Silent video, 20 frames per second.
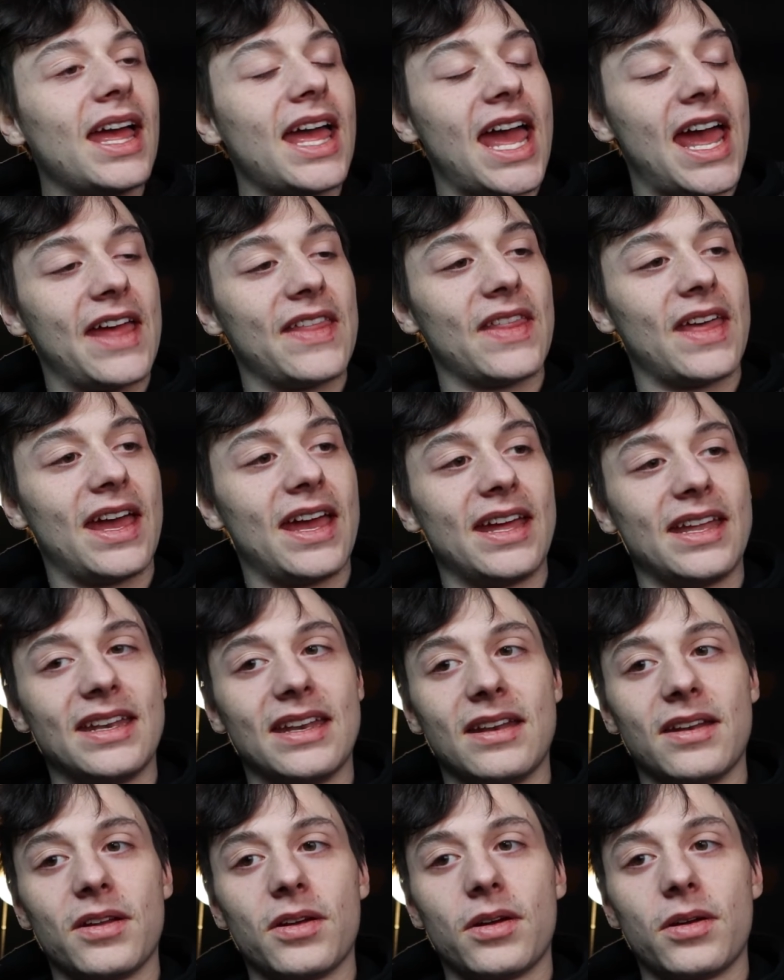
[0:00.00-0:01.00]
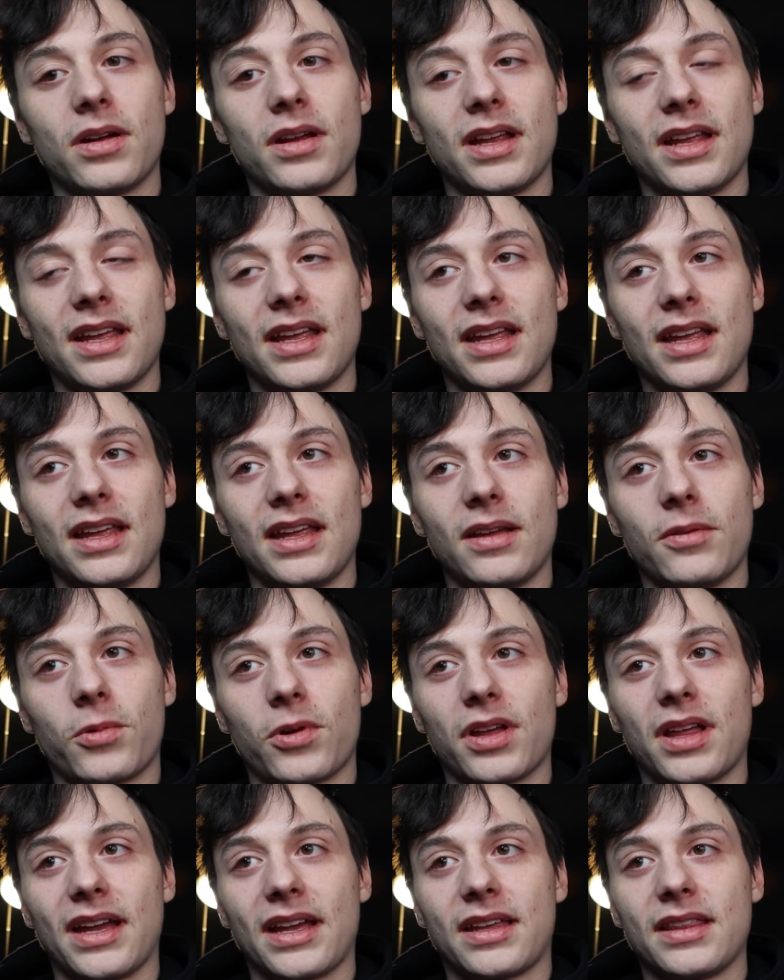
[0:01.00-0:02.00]
And then
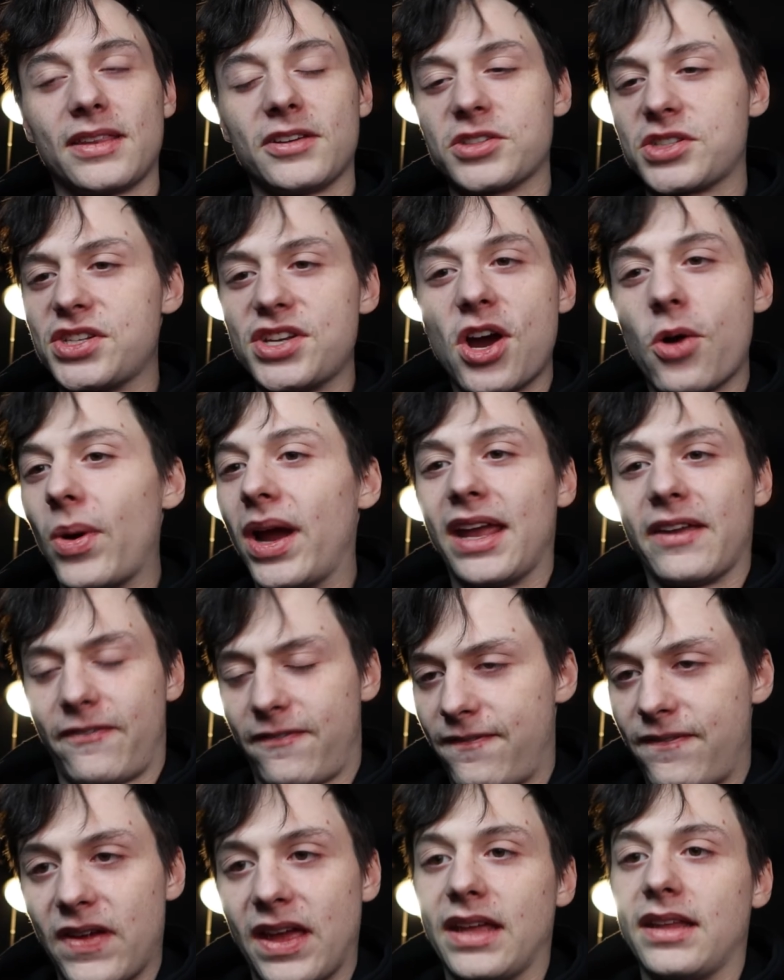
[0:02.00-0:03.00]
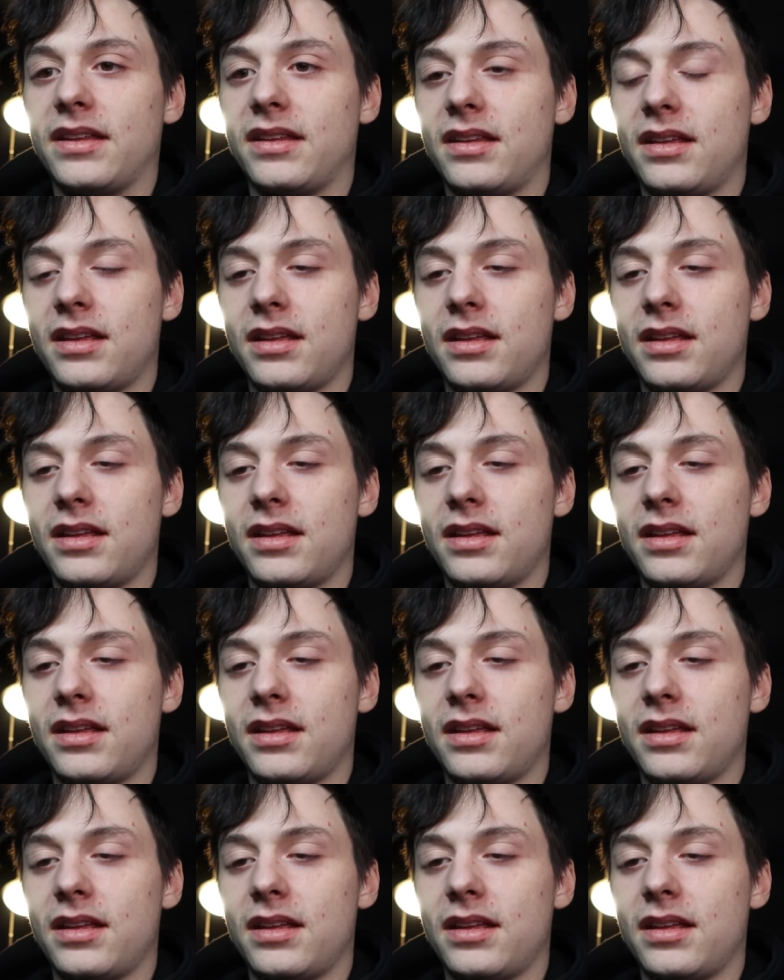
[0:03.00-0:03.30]
we're like, there's no way it fit.